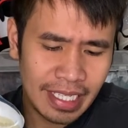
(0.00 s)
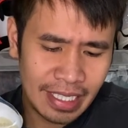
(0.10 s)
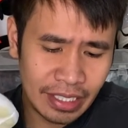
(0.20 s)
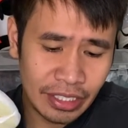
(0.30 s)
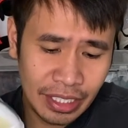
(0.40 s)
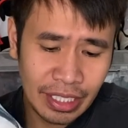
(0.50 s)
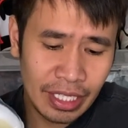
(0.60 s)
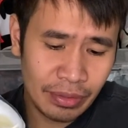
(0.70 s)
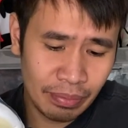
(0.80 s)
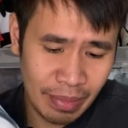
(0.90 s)

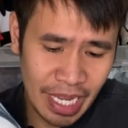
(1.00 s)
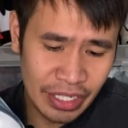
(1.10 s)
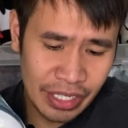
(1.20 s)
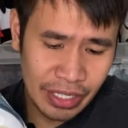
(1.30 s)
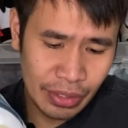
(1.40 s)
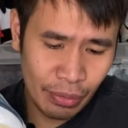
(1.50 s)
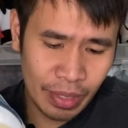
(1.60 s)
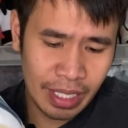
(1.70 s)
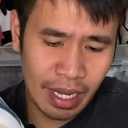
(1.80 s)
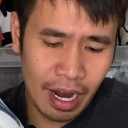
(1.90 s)
engineered mesh
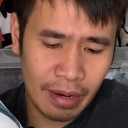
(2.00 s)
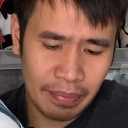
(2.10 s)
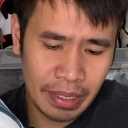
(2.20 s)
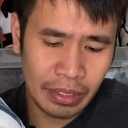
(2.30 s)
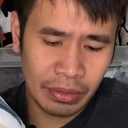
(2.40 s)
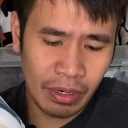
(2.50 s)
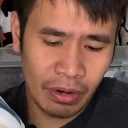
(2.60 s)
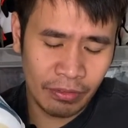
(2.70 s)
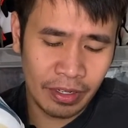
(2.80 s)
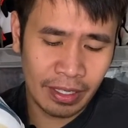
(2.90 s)
with RPU
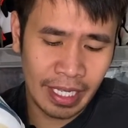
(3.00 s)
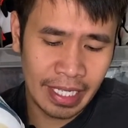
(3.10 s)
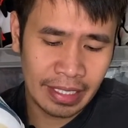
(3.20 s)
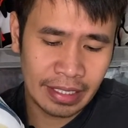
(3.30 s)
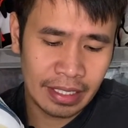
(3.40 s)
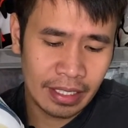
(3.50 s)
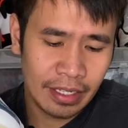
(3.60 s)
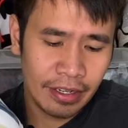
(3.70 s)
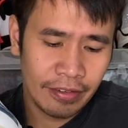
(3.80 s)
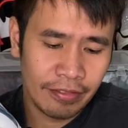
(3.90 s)
overlays
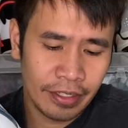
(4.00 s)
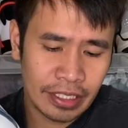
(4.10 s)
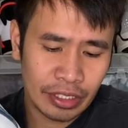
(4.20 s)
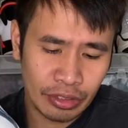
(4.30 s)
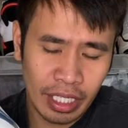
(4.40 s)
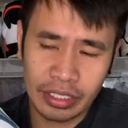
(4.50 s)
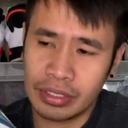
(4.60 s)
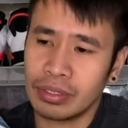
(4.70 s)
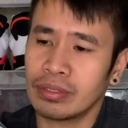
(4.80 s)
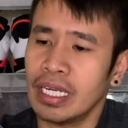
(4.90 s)
for
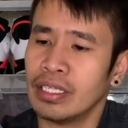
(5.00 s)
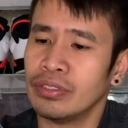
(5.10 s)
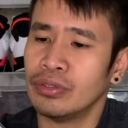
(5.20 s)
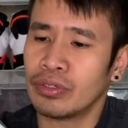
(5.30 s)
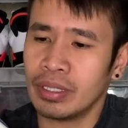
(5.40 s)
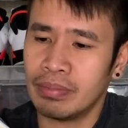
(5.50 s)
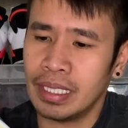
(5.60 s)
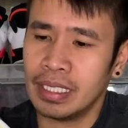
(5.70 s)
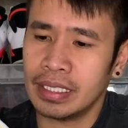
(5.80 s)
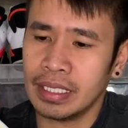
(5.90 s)
structure and
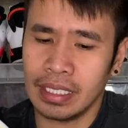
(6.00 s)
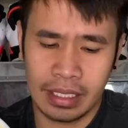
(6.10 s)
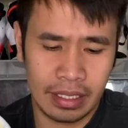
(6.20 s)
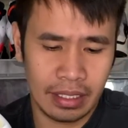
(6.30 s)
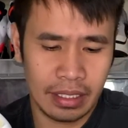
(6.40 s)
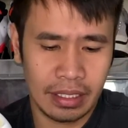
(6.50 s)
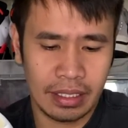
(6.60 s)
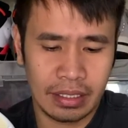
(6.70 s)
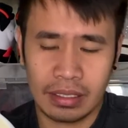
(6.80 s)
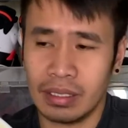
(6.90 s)
durability.
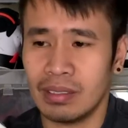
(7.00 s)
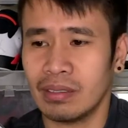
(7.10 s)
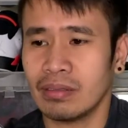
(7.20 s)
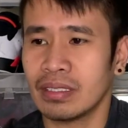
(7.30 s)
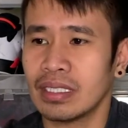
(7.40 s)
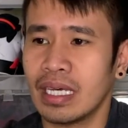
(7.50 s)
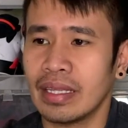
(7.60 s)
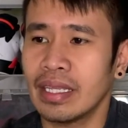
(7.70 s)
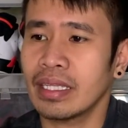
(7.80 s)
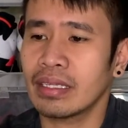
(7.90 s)
So I
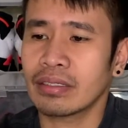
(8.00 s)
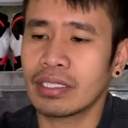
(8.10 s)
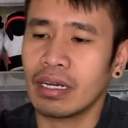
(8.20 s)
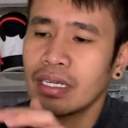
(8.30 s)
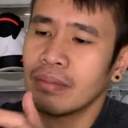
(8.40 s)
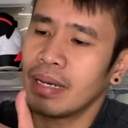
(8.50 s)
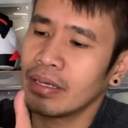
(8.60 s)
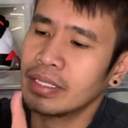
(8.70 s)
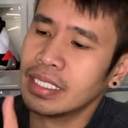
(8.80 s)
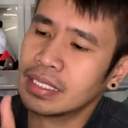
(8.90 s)
think they're talking
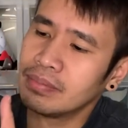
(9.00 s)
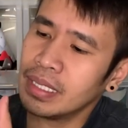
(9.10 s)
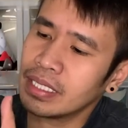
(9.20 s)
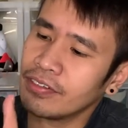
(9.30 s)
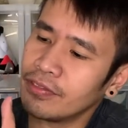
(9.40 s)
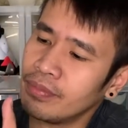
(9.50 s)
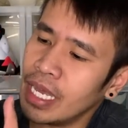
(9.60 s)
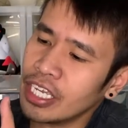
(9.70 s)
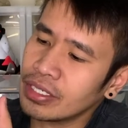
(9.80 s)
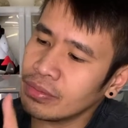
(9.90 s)
about this bit of
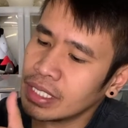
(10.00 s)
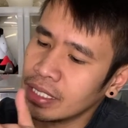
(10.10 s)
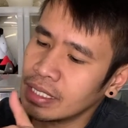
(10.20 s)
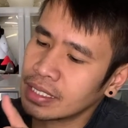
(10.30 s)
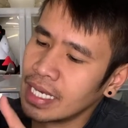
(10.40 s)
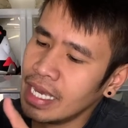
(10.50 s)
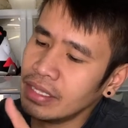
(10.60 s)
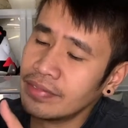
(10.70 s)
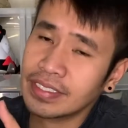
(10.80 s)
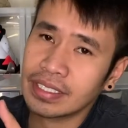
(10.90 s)
mesh, which is
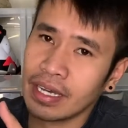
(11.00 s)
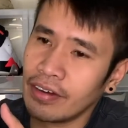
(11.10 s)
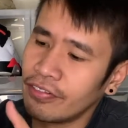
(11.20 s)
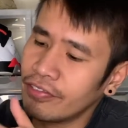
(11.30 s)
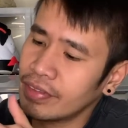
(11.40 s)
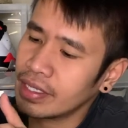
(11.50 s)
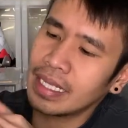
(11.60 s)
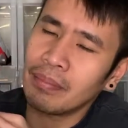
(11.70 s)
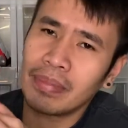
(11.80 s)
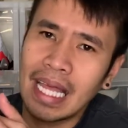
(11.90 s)
kind of soft,
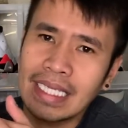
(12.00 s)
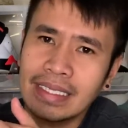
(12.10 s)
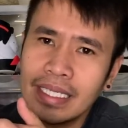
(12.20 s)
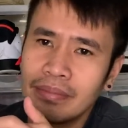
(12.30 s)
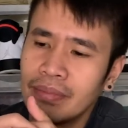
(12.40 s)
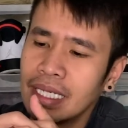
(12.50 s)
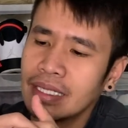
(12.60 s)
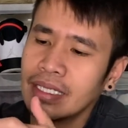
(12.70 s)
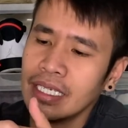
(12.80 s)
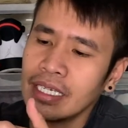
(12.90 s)
a plastic bit
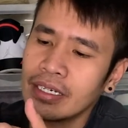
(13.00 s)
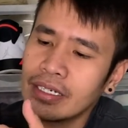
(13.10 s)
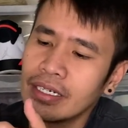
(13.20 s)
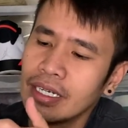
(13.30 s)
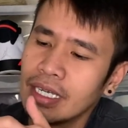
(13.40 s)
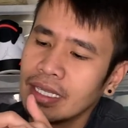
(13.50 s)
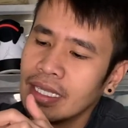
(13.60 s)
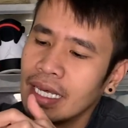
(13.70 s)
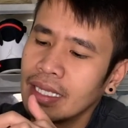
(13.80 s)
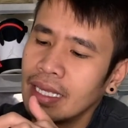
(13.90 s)
here
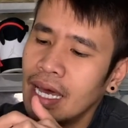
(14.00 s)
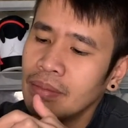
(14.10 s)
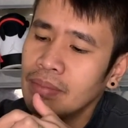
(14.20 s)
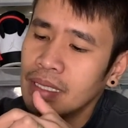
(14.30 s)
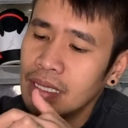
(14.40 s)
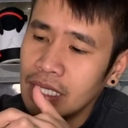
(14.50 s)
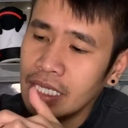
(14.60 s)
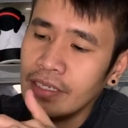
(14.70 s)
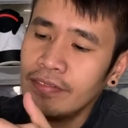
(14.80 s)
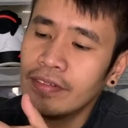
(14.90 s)
that I
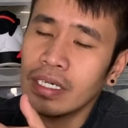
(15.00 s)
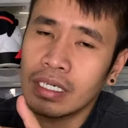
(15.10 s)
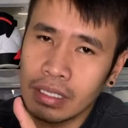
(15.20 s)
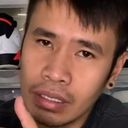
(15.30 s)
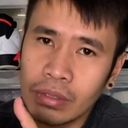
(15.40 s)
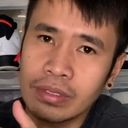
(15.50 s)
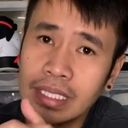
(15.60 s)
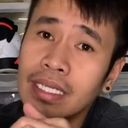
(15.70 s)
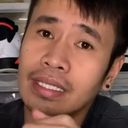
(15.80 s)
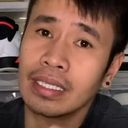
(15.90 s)
believe
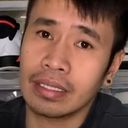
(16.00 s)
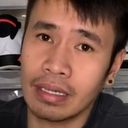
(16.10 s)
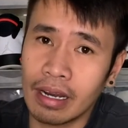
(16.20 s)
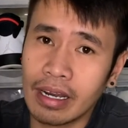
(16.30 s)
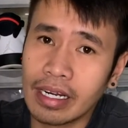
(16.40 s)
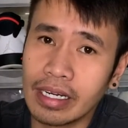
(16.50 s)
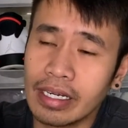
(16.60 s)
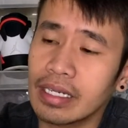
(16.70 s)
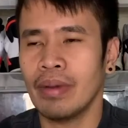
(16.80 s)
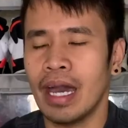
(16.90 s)
glows in the dark.
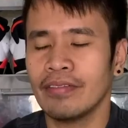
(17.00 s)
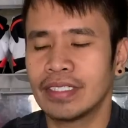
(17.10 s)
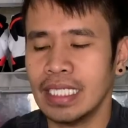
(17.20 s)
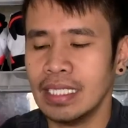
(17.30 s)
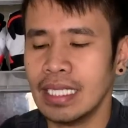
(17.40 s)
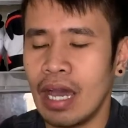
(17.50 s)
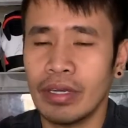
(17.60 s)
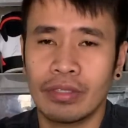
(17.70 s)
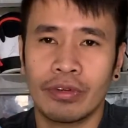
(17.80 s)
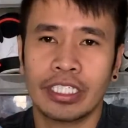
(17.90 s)
I've seen how
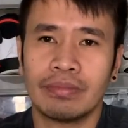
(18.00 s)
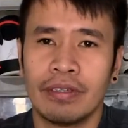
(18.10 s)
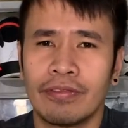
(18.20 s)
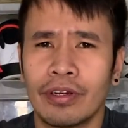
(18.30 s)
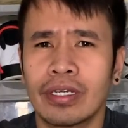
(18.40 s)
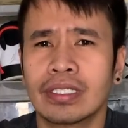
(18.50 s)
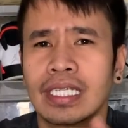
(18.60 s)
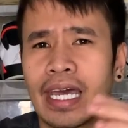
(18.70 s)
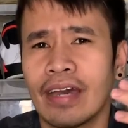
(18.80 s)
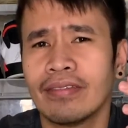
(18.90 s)
it works before because
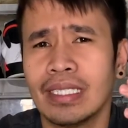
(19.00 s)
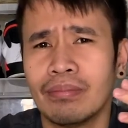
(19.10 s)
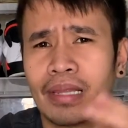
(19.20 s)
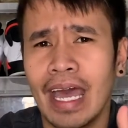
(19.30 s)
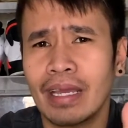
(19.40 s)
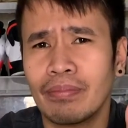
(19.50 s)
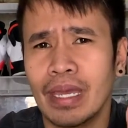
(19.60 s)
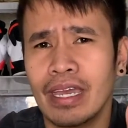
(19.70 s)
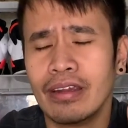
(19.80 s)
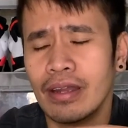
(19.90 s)
I have the black
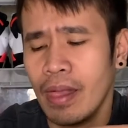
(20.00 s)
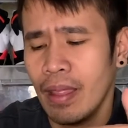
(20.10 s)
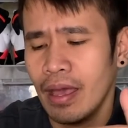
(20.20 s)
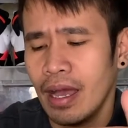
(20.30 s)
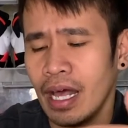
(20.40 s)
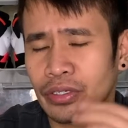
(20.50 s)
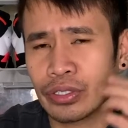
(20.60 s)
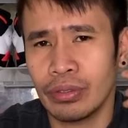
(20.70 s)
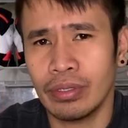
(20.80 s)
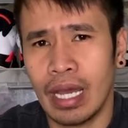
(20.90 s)
pair. I'll
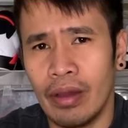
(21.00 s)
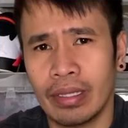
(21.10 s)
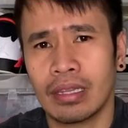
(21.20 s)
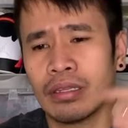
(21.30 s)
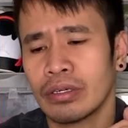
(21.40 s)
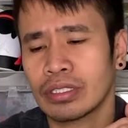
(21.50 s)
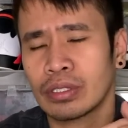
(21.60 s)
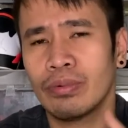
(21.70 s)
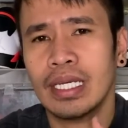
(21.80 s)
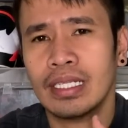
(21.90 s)
show you how it looks
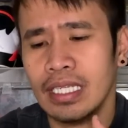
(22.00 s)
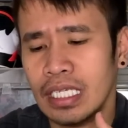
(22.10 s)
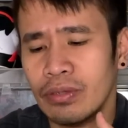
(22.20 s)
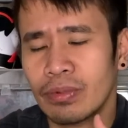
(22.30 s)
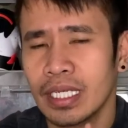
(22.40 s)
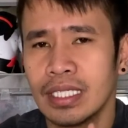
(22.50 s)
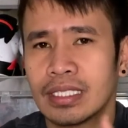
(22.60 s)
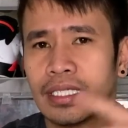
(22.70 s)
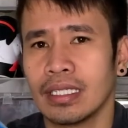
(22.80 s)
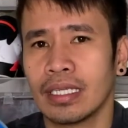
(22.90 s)
quickly when
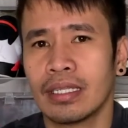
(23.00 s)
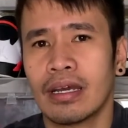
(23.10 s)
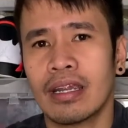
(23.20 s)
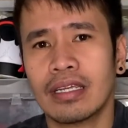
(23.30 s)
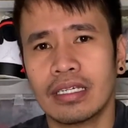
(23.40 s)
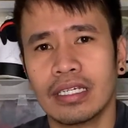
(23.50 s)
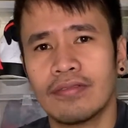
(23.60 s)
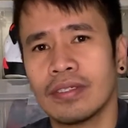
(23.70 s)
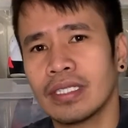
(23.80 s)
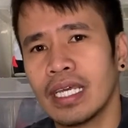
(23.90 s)
it's in the dark.
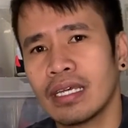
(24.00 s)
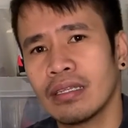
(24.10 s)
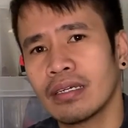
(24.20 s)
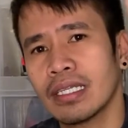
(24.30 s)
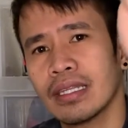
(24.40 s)
If you take a look at